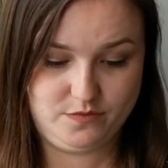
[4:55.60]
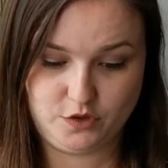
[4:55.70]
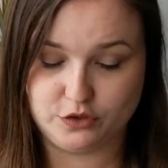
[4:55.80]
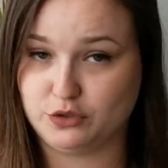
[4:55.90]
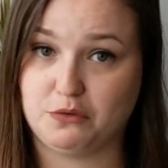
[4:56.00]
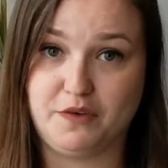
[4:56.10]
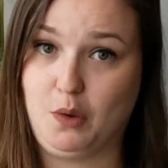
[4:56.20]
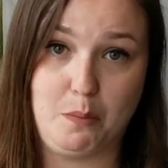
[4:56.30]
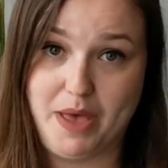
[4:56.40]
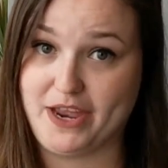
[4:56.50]
your sofa,
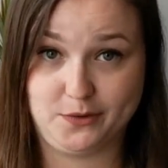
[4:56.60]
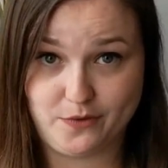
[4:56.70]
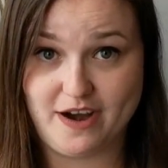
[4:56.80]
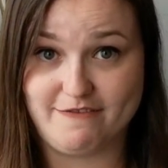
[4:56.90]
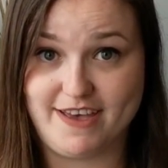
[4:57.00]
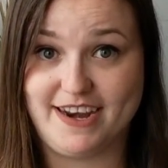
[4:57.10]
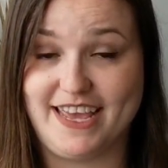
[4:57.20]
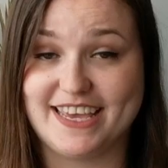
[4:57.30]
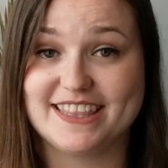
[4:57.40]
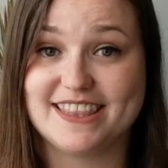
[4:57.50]
your bed, wherever,
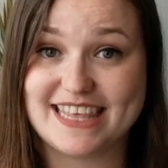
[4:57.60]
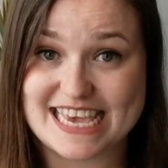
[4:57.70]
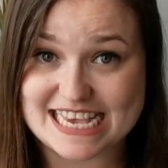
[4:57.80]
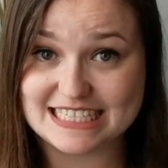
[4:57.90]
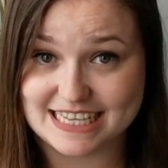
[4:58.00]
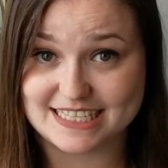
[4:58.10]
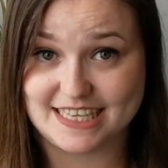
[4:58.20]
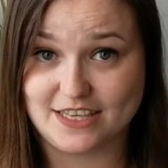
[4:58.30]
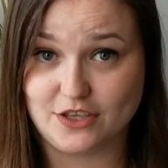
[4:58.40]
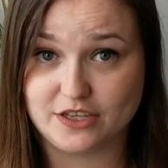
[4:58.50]
like easiest
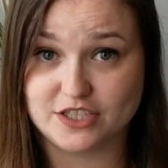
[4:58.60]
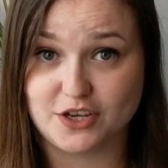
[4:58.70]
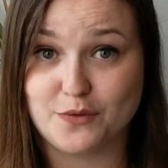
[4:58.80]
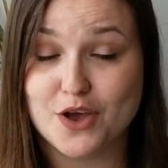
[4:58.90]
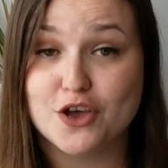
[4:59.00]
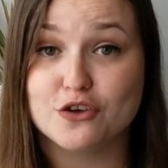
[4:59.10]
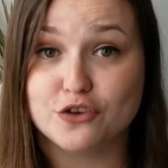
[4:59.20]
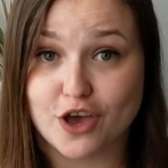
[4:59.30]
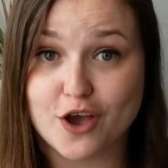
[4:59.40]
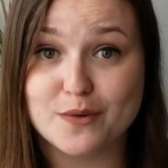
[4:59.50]
thing you can do.
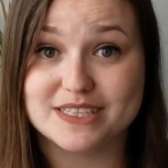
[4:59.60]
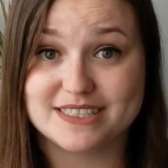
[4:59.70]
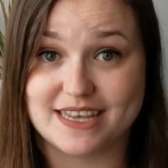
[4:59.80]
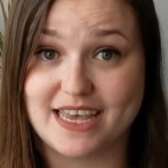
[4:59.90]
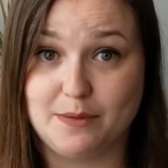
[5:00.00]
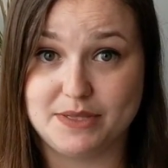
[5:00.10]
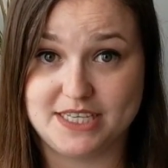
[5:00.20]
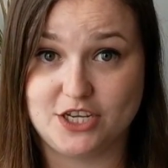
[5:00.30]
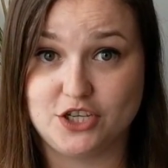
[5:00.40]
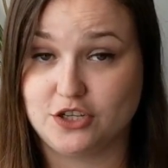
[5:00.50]
go and sign a
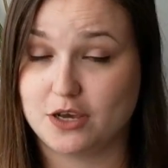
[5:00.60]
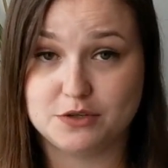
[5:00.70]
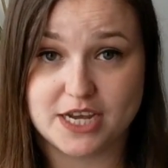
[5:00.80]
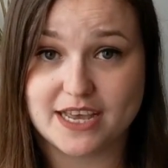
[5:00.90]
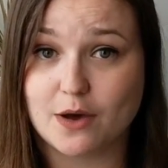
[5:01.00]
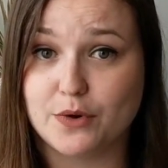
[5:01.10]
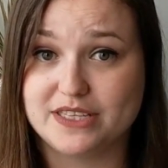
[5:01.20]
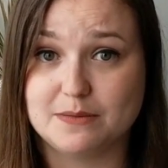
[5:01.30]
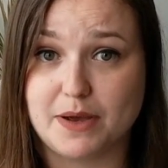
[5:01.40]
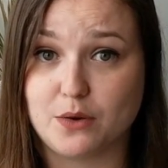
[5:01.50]
petition, go check out what
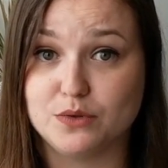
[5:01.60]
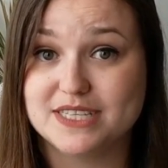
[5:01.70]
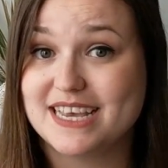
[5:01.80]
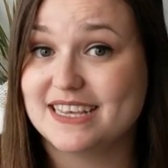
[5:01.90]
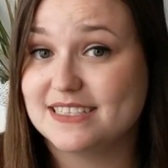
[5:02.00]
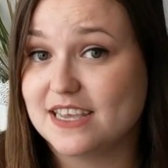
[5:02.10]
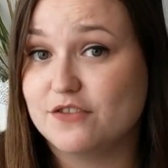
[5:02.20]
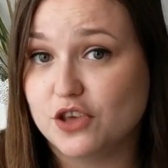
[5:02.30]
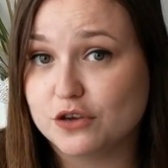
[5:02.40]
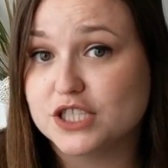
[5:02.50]
it's about, see
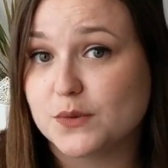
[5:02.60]
if you can